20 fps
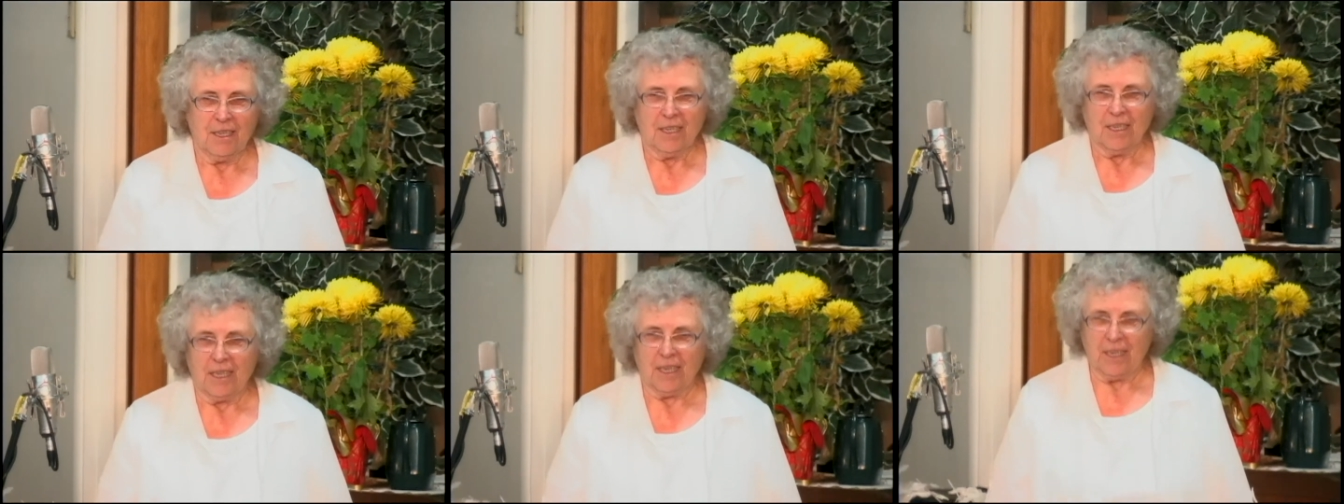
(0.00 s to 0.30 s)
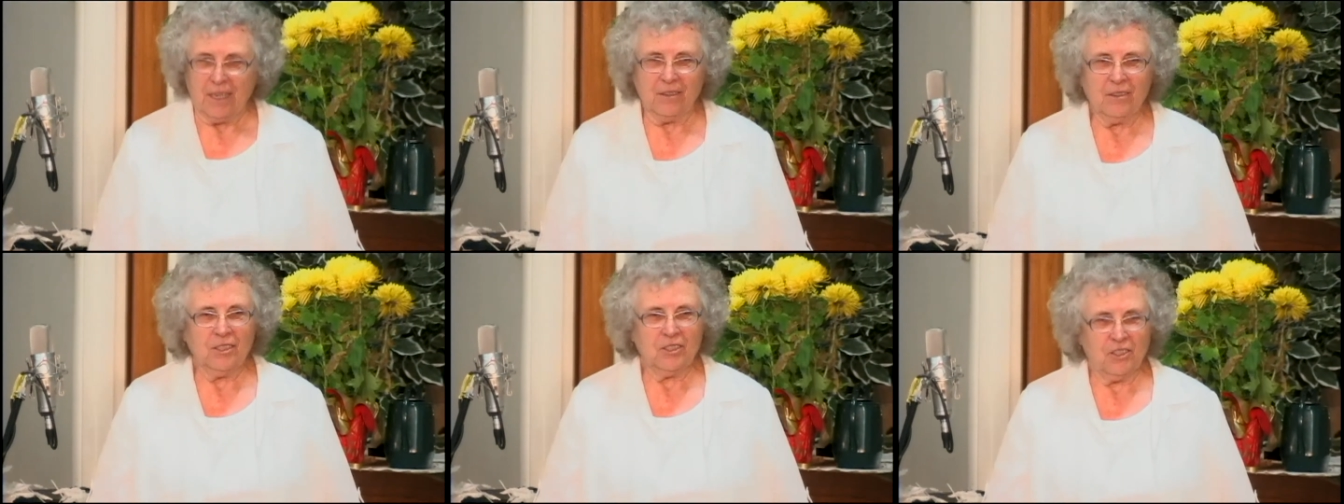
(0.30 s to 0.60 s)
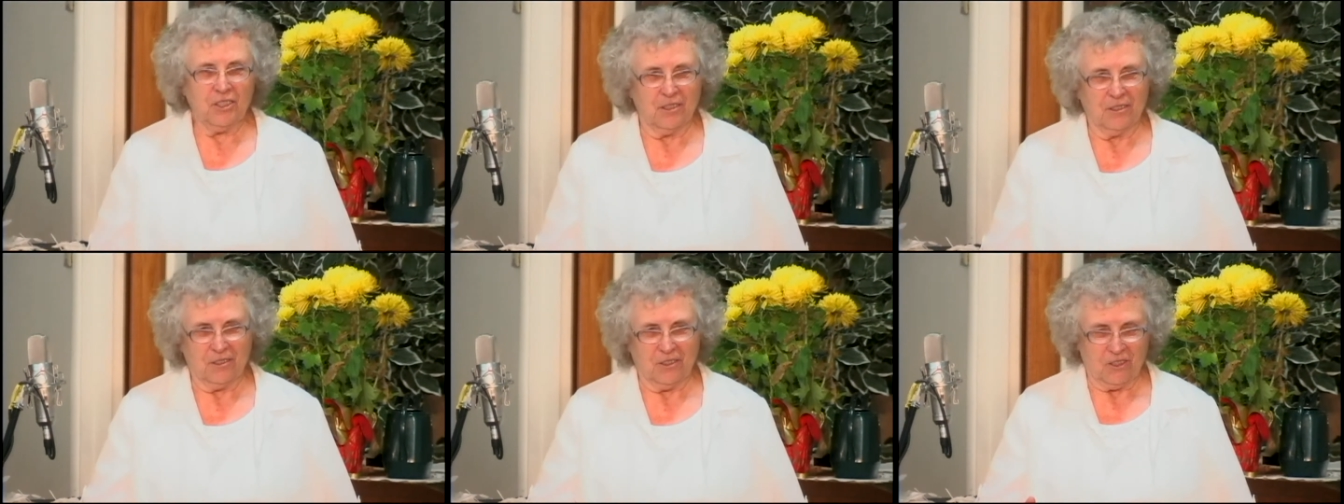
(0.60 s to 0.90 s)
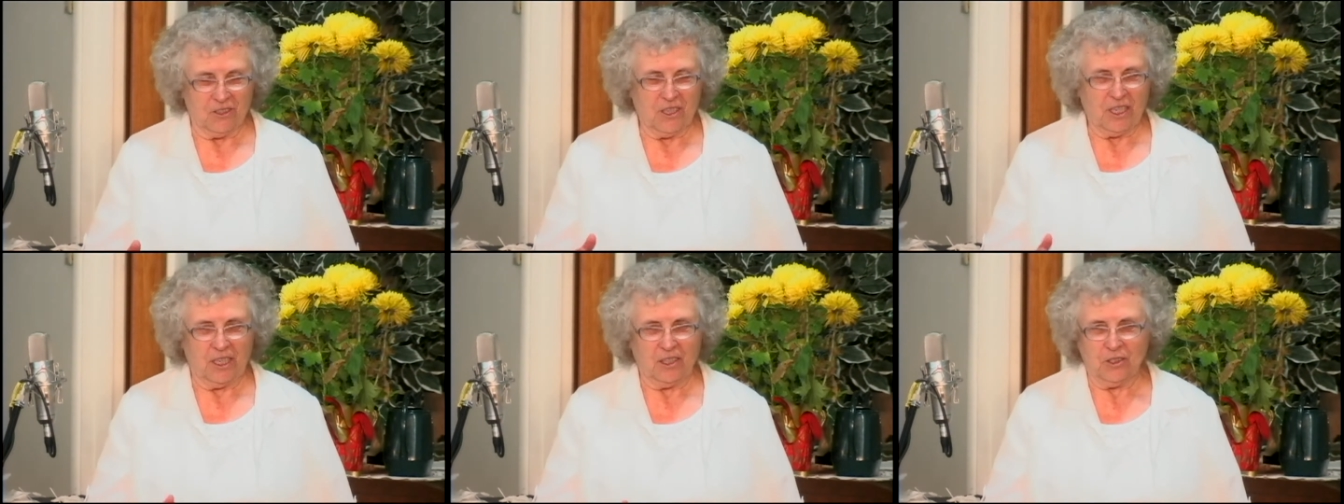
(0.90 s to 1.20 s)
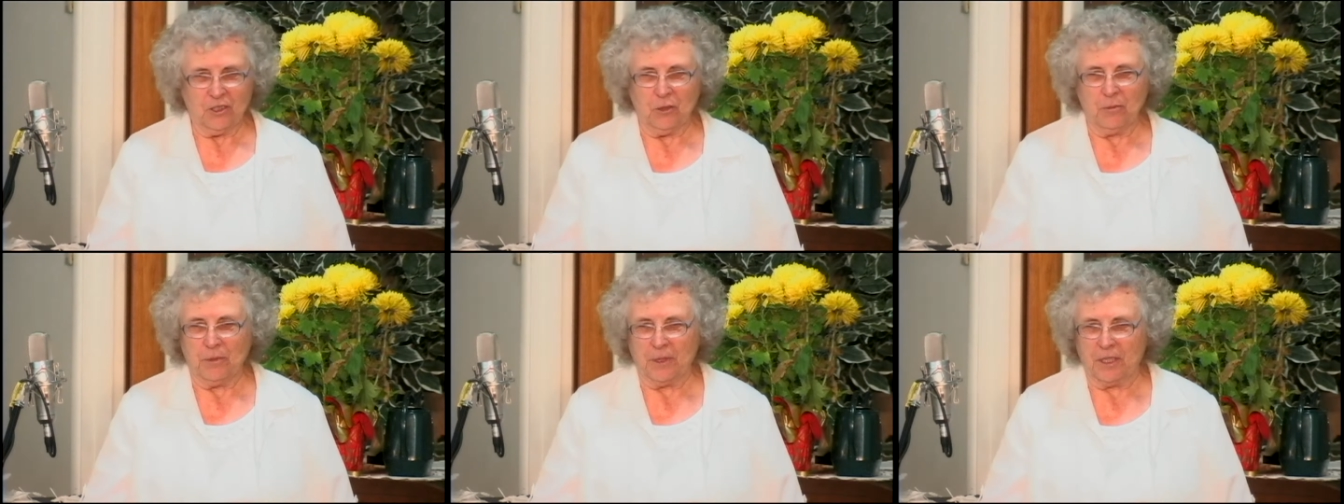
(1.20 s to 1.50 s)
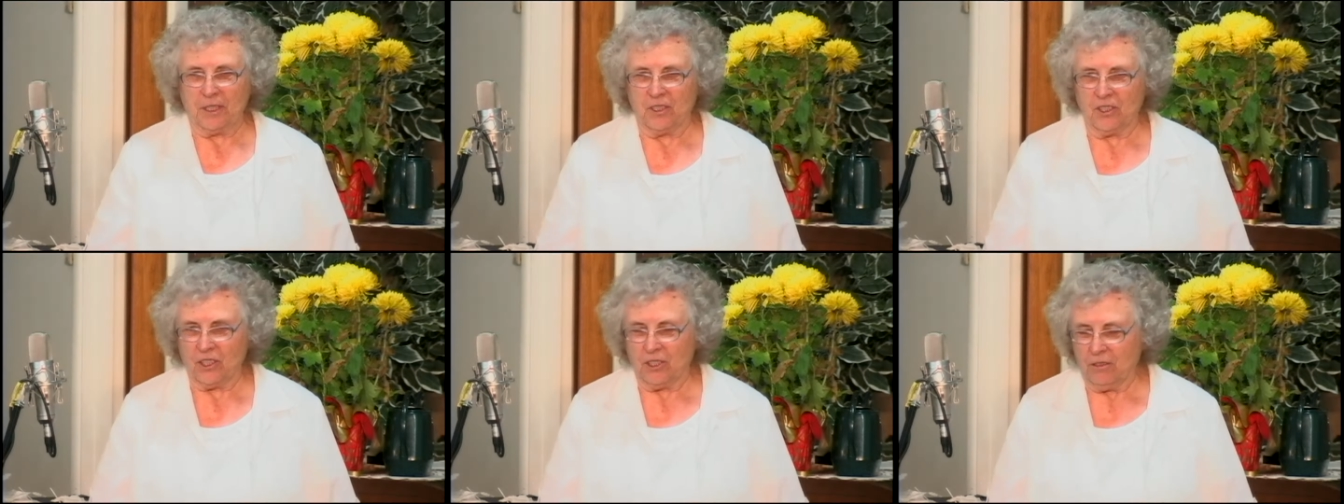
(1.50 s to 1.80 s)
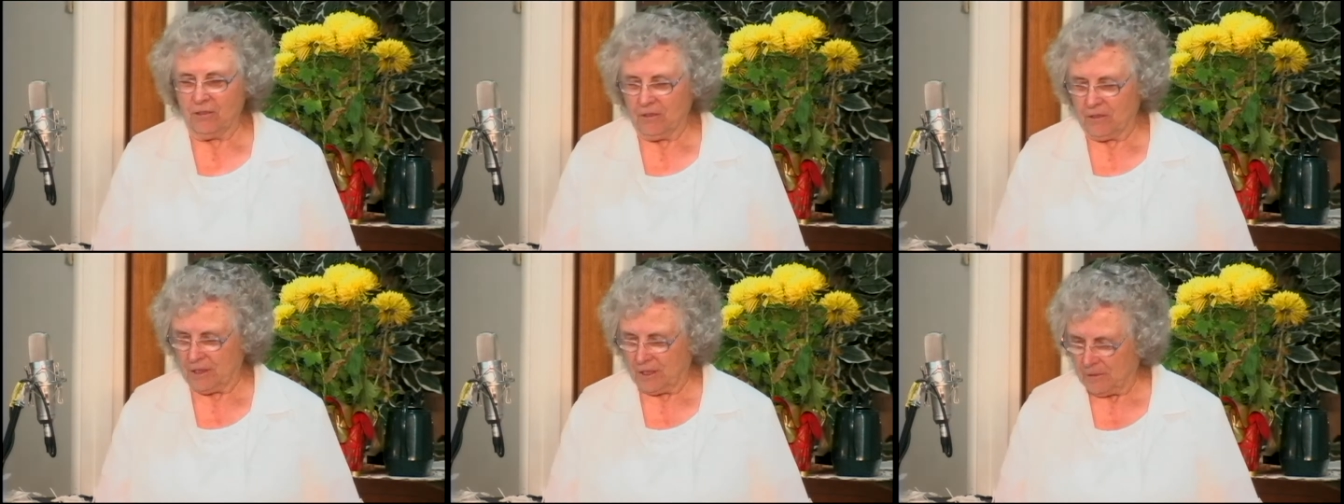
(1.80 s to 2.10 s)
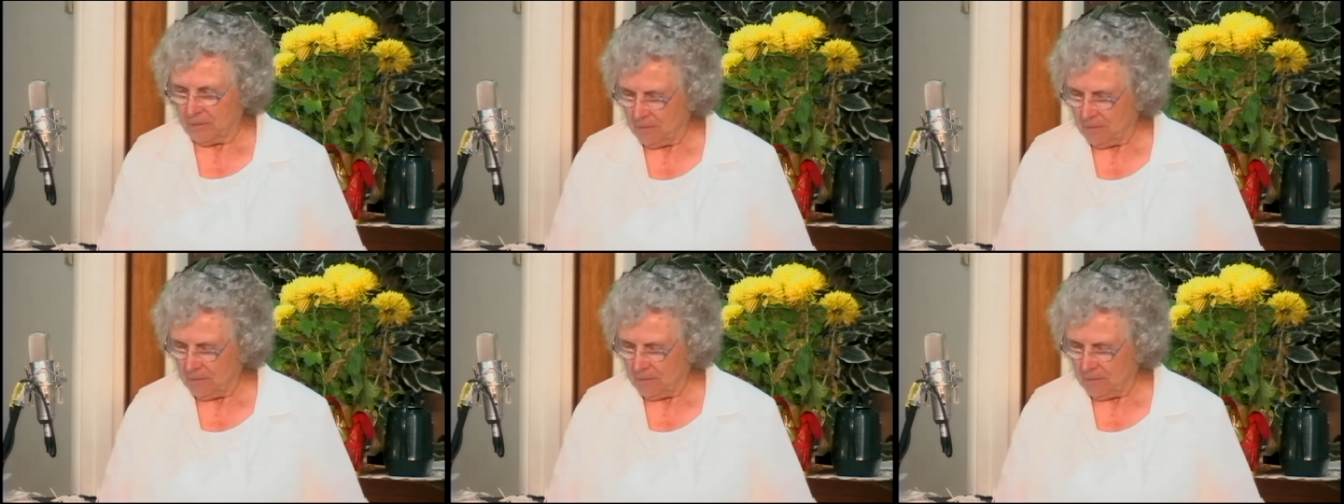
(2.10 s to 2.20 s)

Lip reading: and there's not too many children.